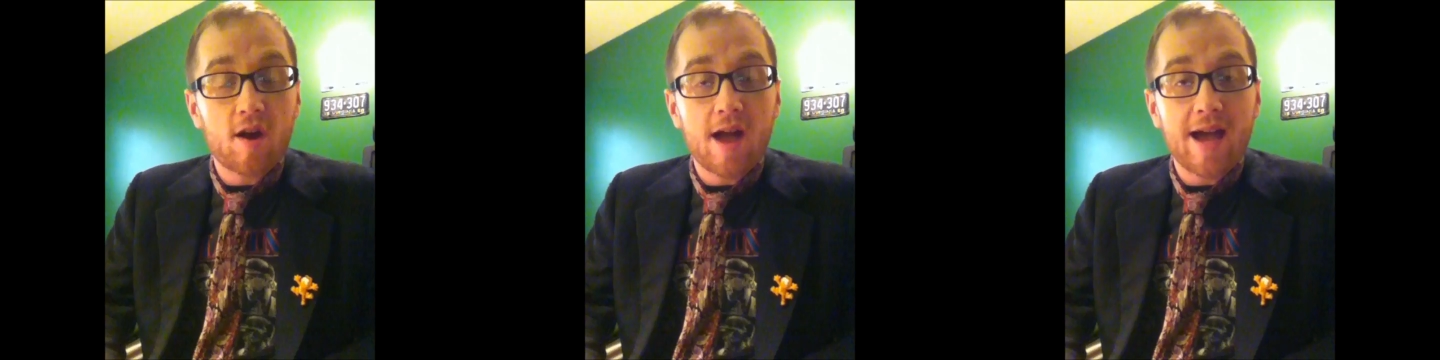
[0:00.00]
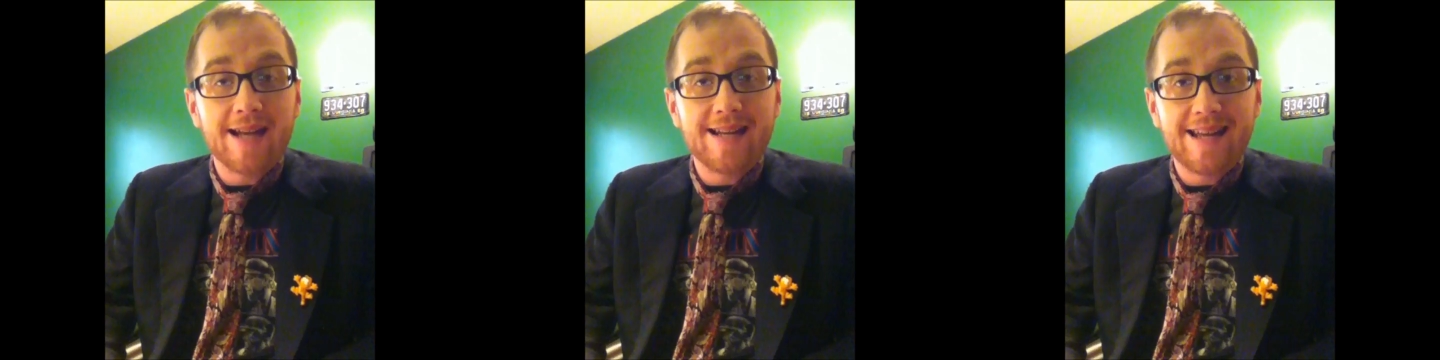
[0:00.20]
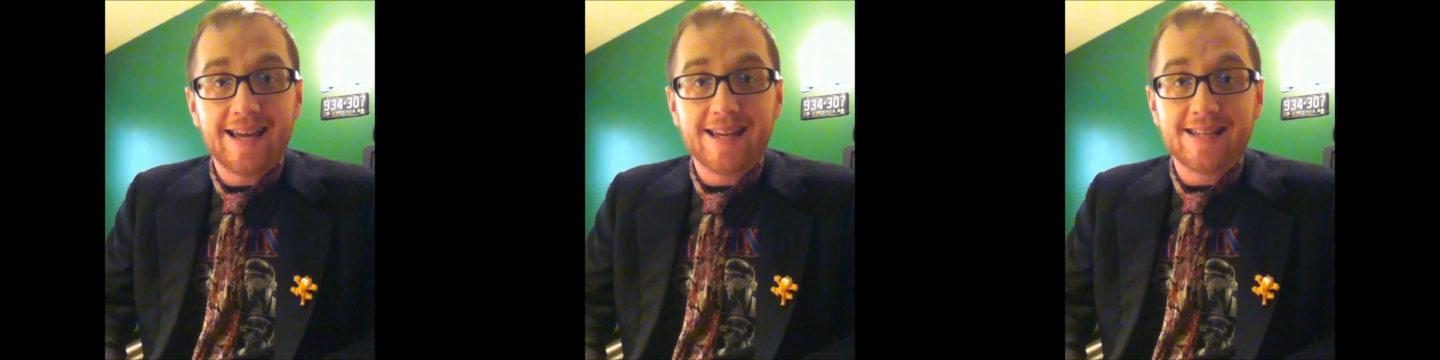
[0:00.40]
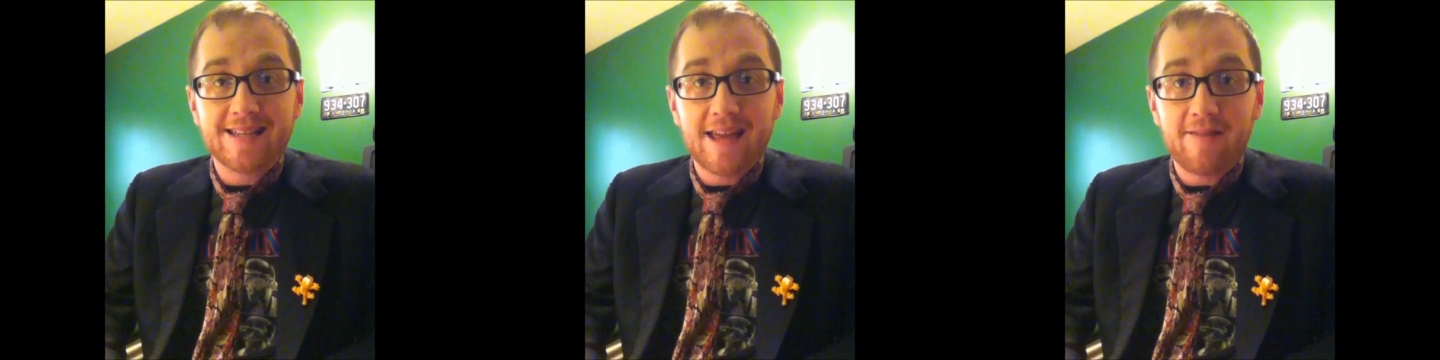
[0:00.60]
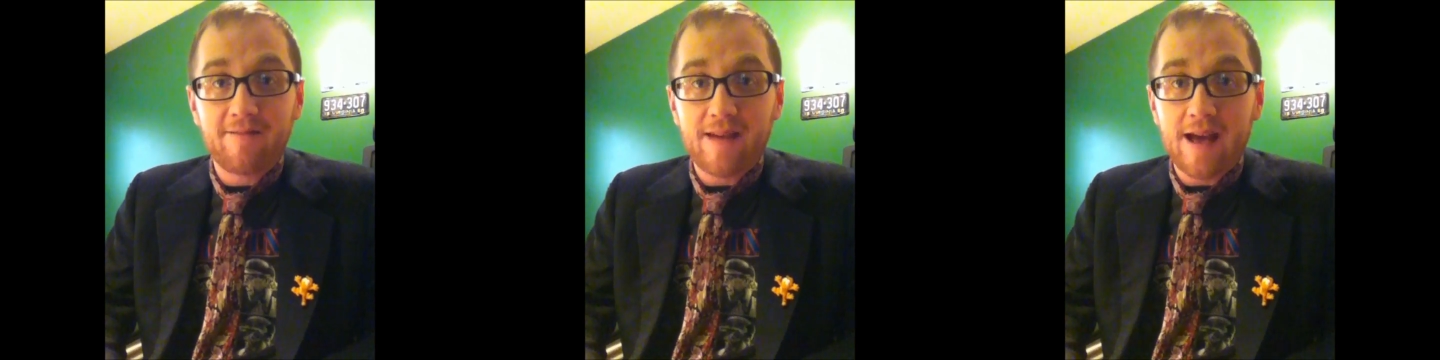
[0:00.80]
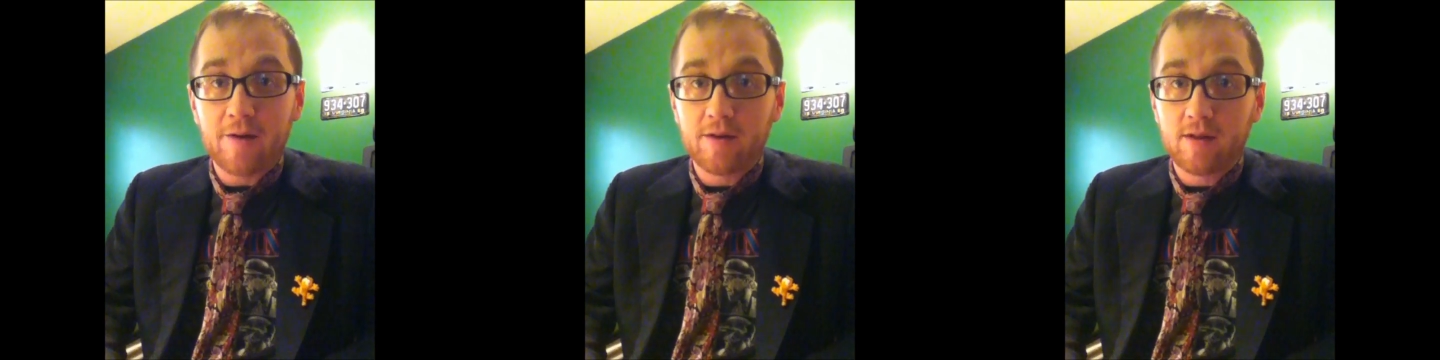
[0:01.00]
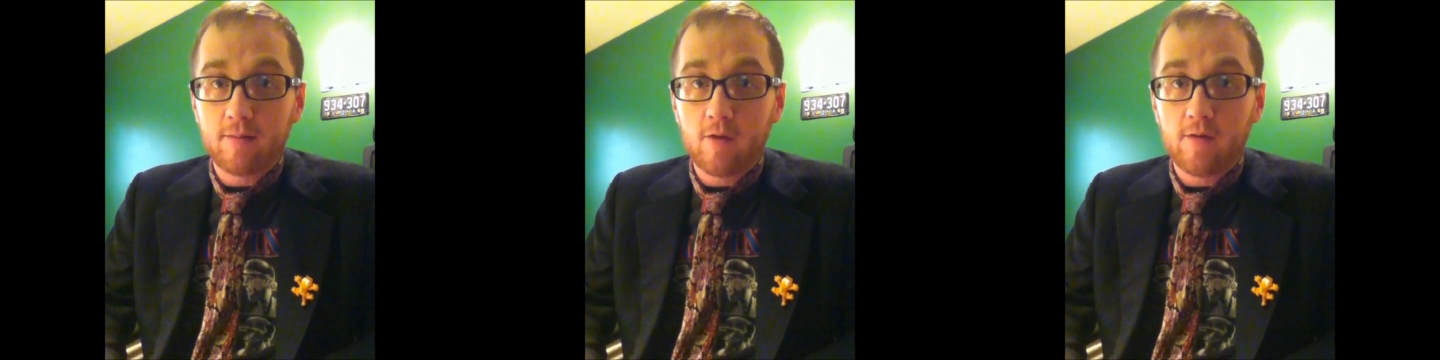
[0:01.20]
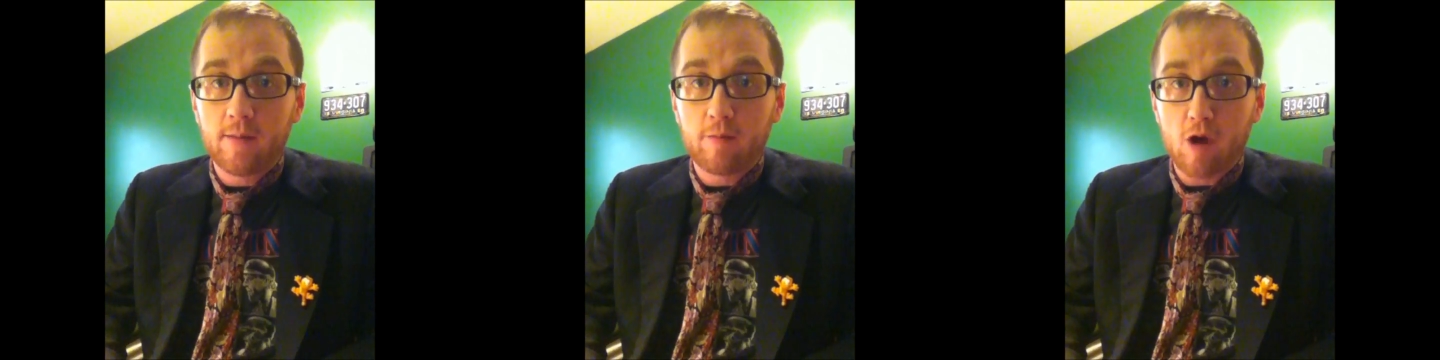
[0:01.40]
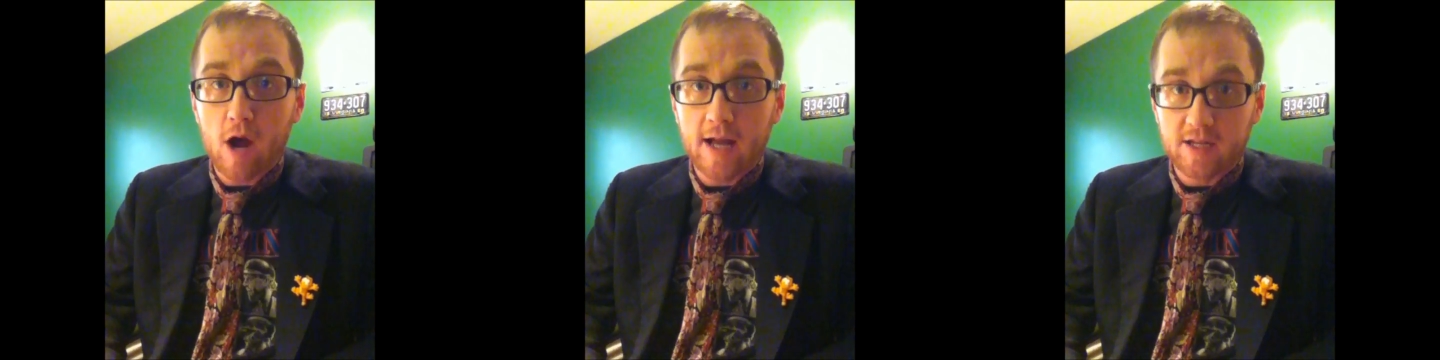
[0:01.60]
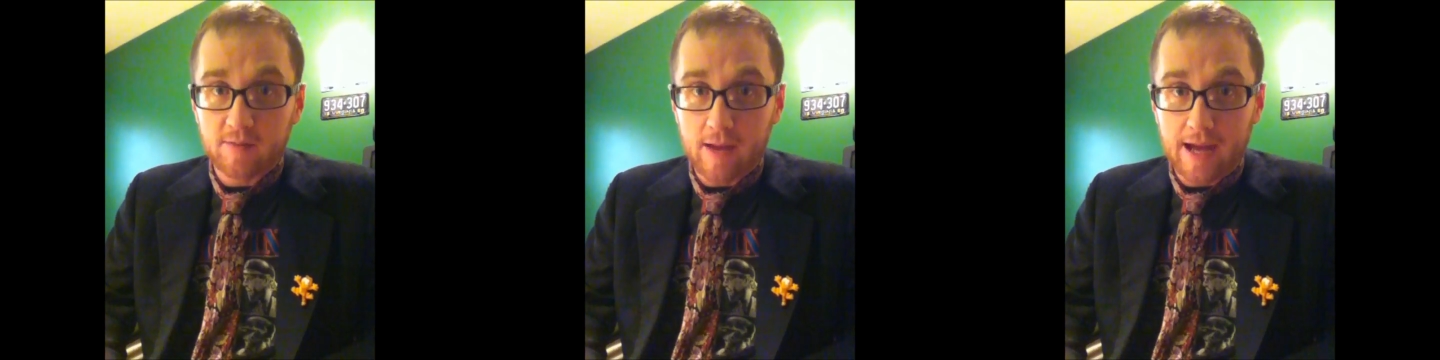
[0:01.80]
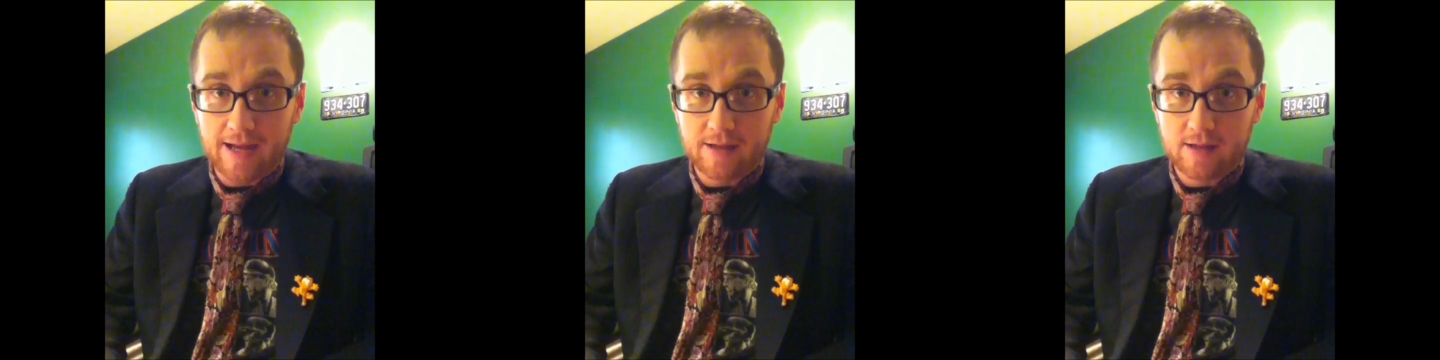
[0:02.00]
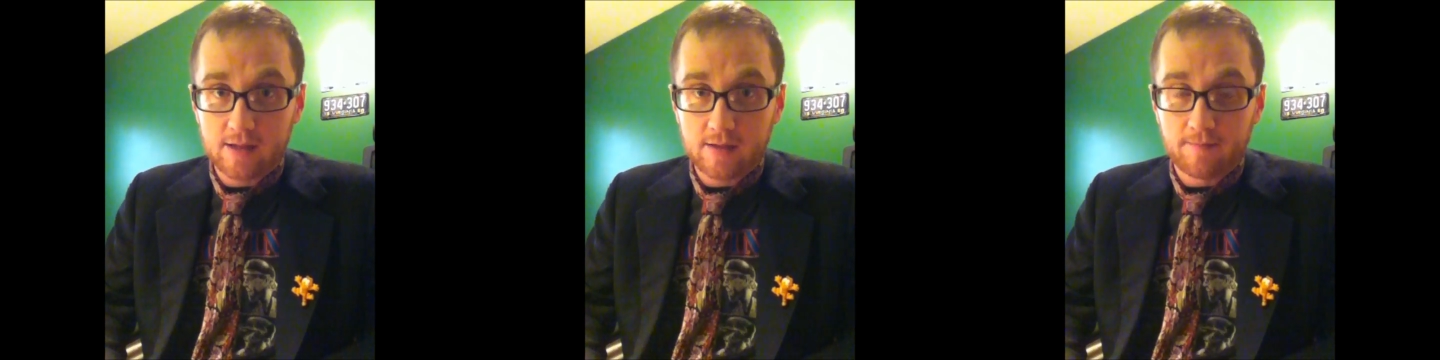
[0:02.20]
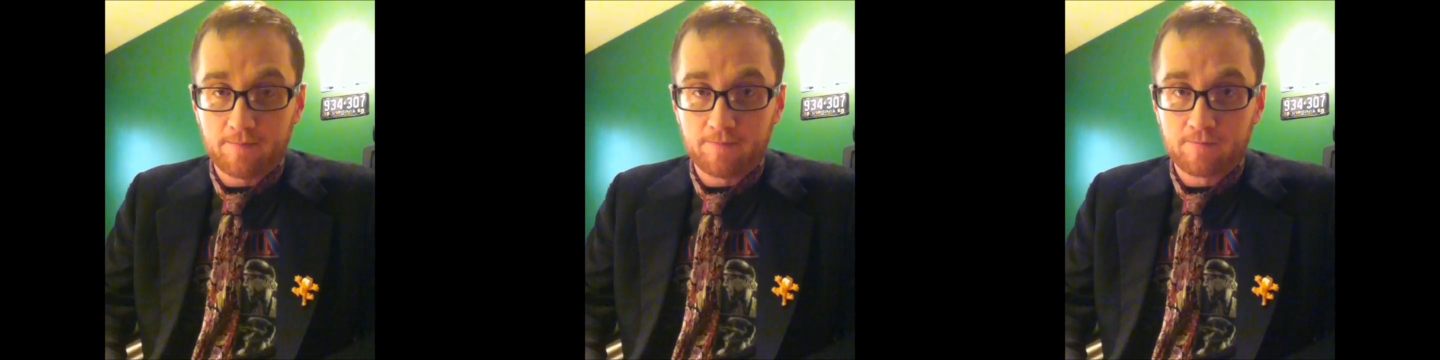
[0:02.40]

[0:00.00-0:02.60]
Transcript: ideas they found in the movie Bridesmaids.